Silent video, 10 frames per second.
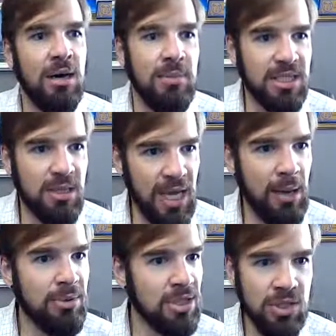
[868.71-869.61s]
But to be
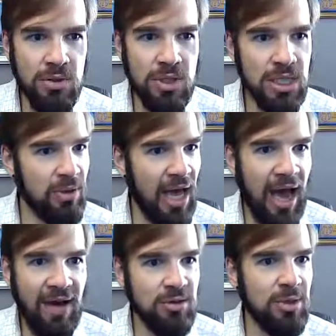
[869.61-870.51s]
able to do this, we
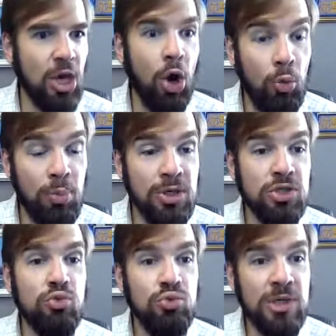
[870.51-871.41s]
have to be open
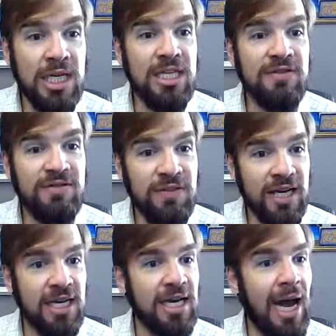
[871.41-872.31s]
to
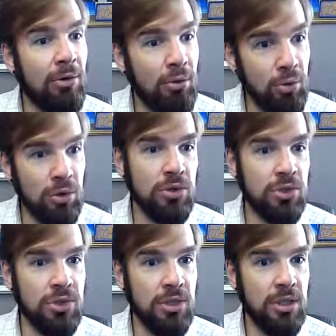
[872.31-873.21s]
redefining our world,